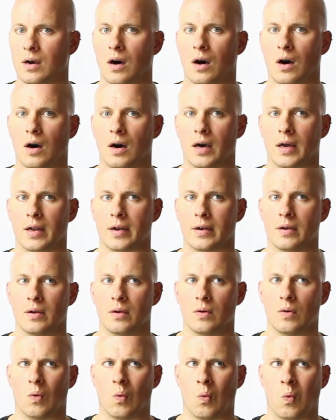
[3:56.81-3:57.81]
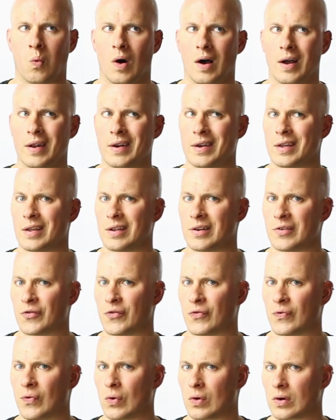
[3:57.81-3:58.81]
on 1 and
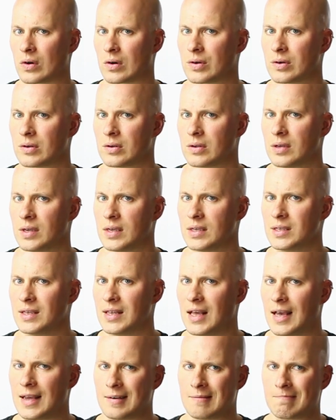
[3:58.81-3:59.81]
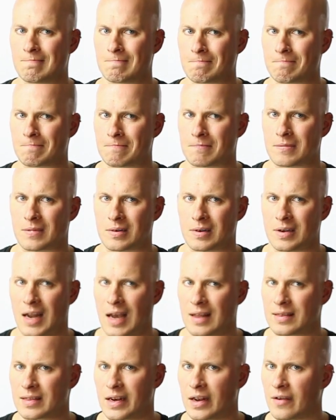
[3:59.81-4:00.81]
4. Isn't that not the